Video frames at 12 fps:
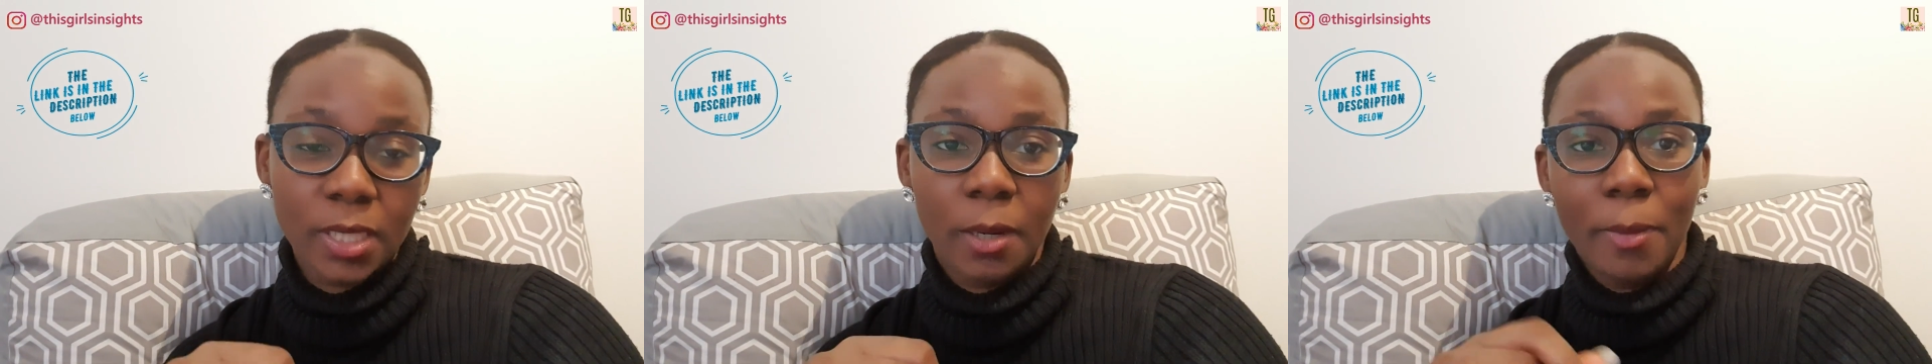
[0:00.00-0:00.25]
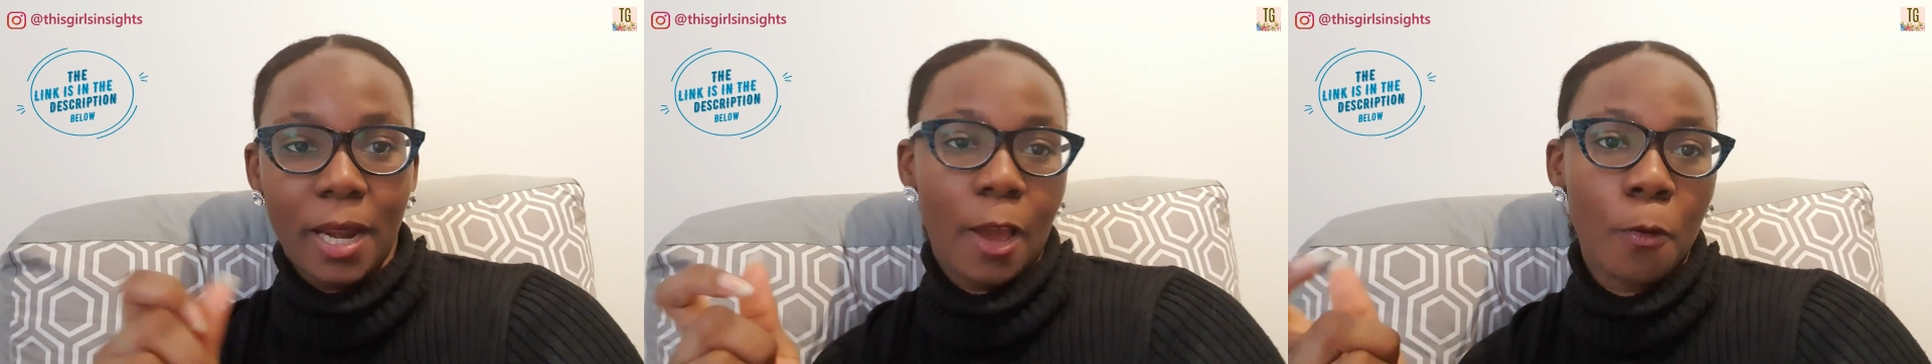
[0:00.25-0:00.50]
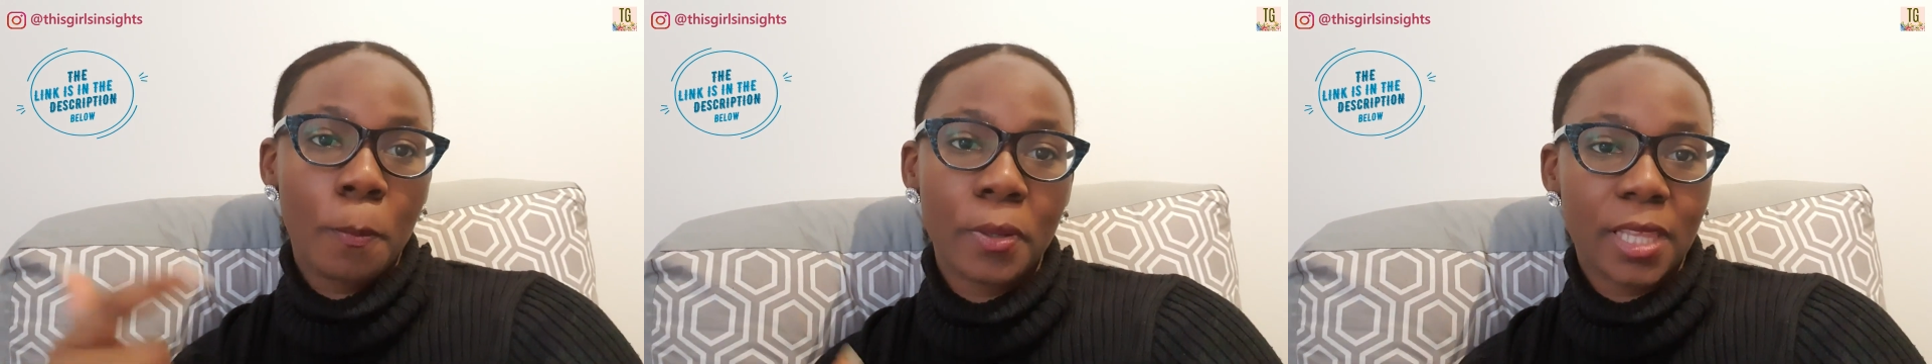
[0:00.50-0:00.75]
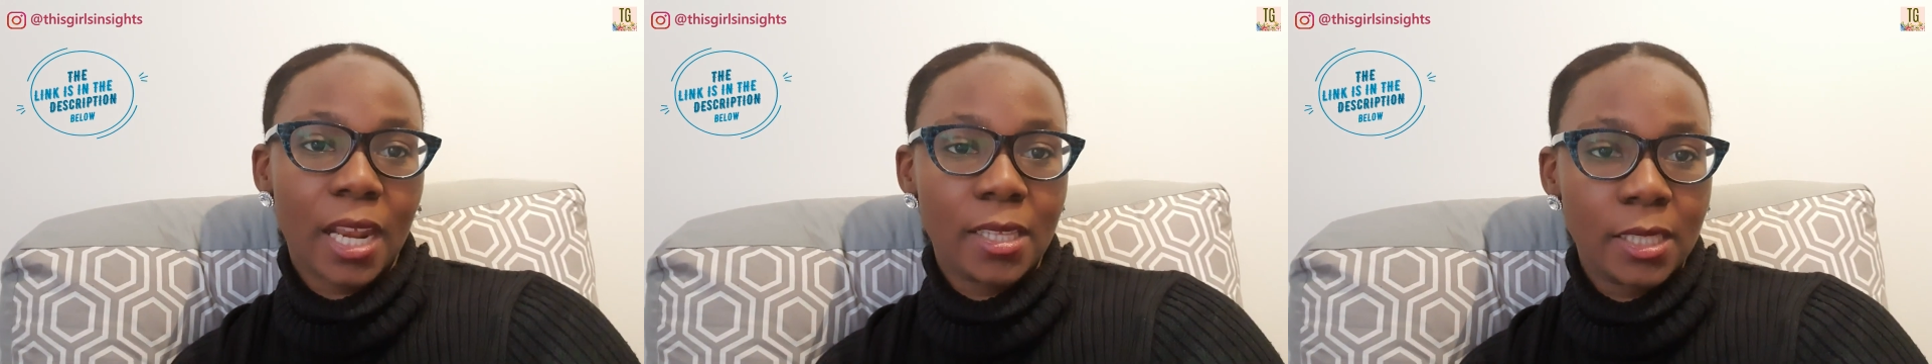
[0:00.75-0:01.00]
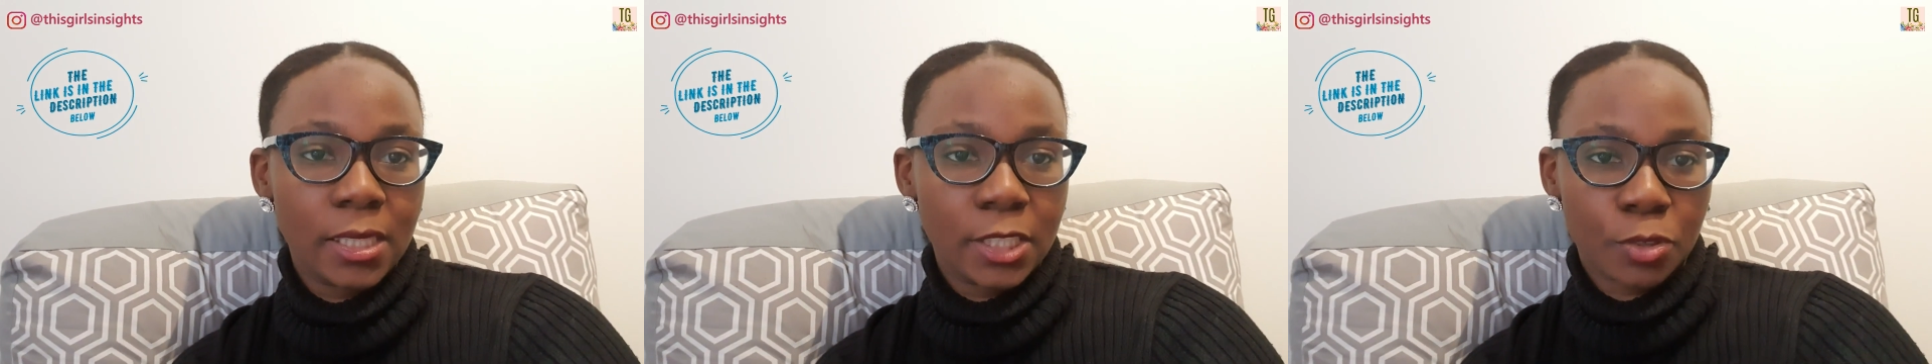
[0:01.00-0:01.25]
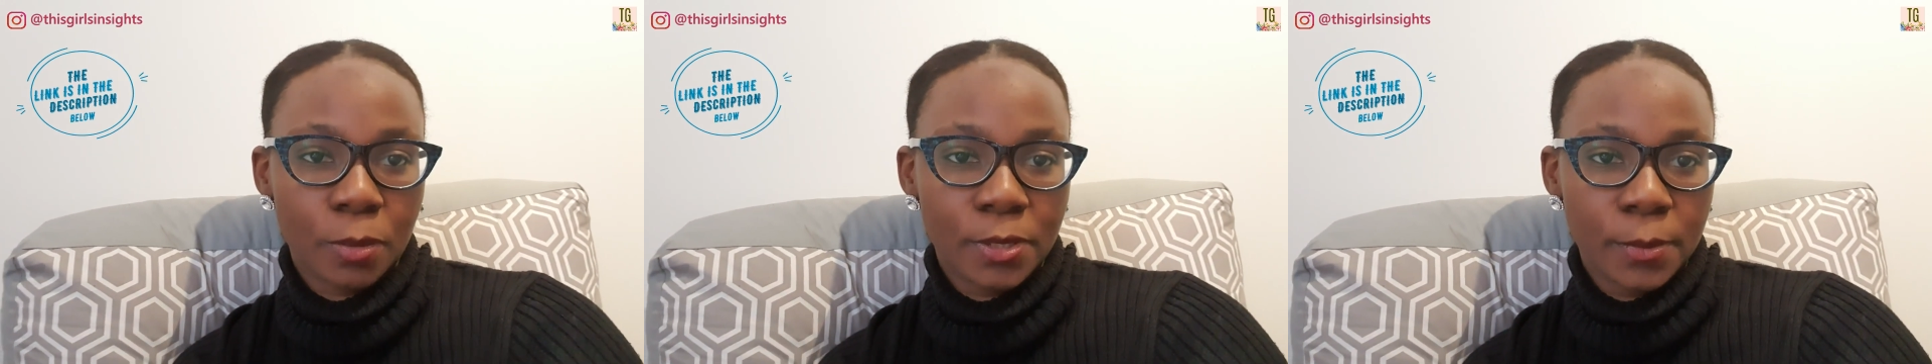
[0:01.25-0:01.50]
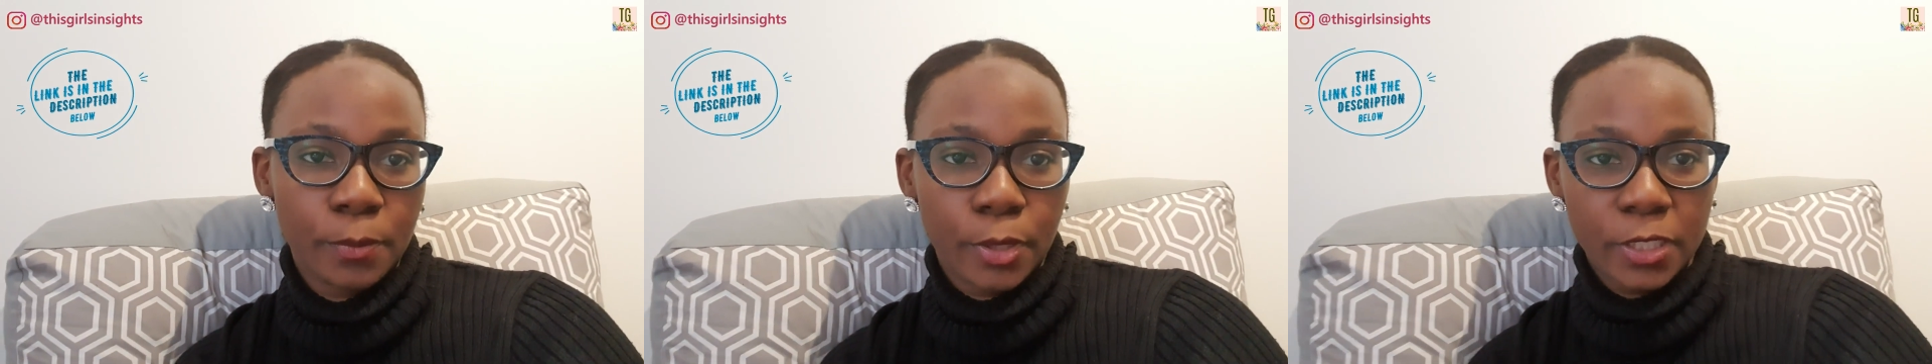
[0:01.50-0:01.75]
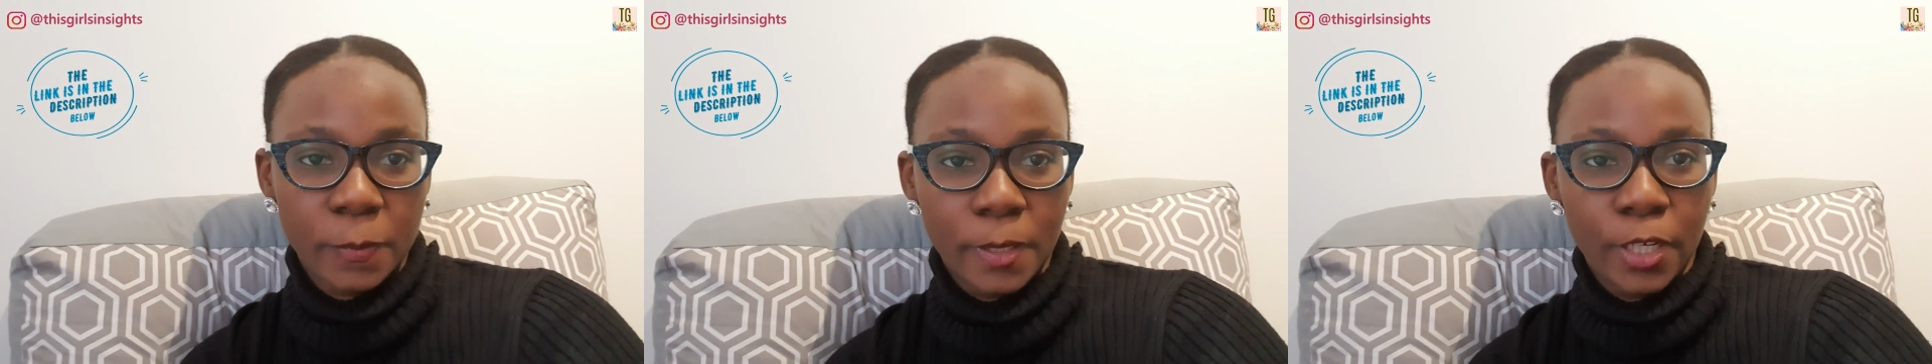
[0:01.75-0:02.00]
And I'll put that in the description
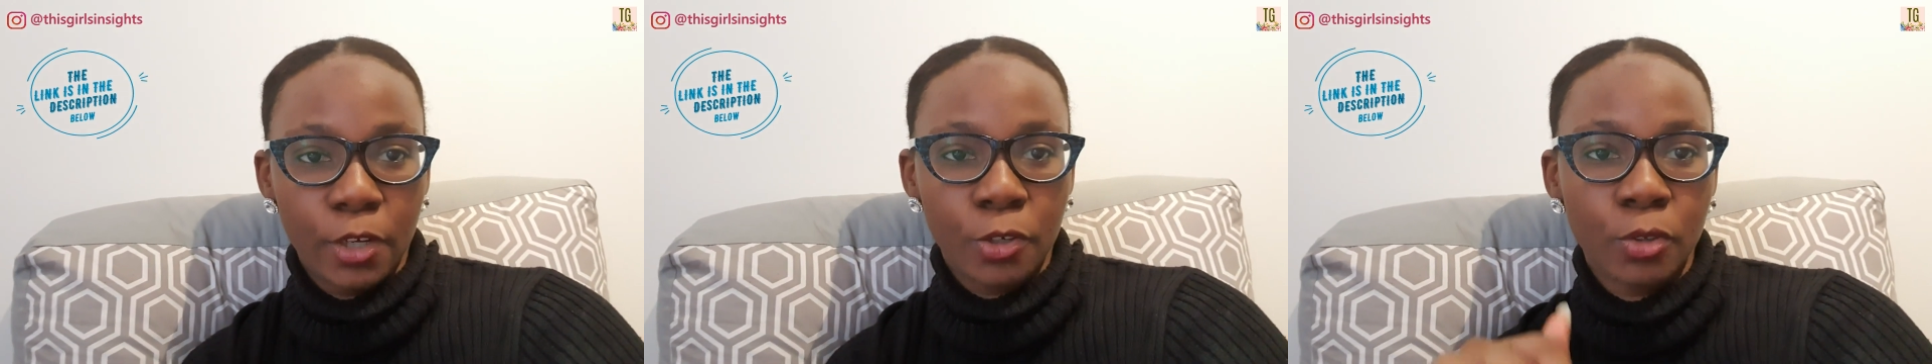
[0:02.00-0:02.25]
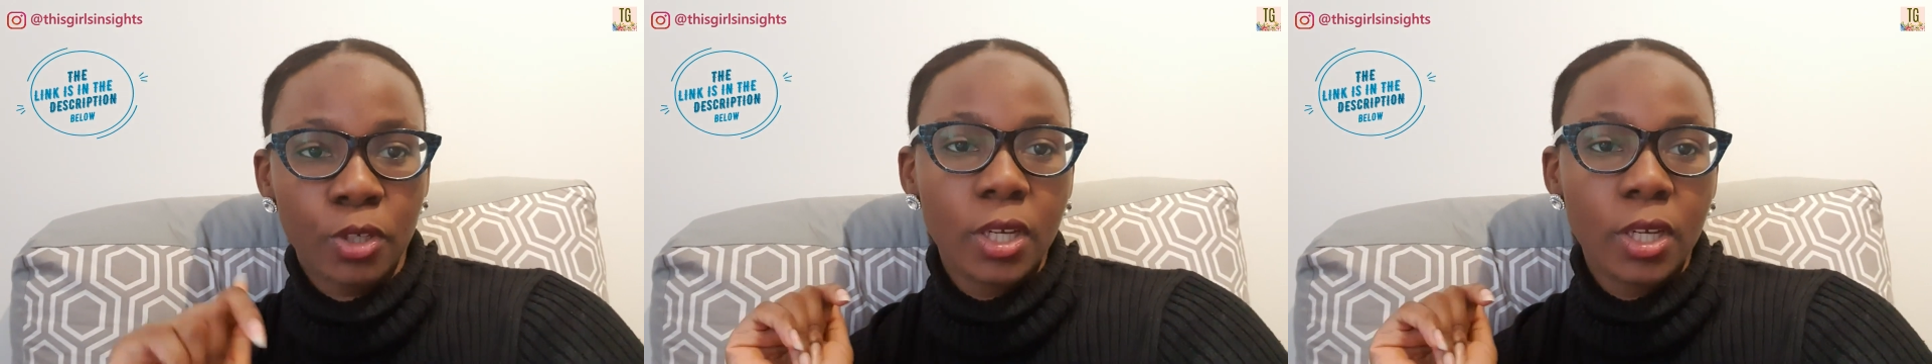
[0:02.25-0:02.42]
box below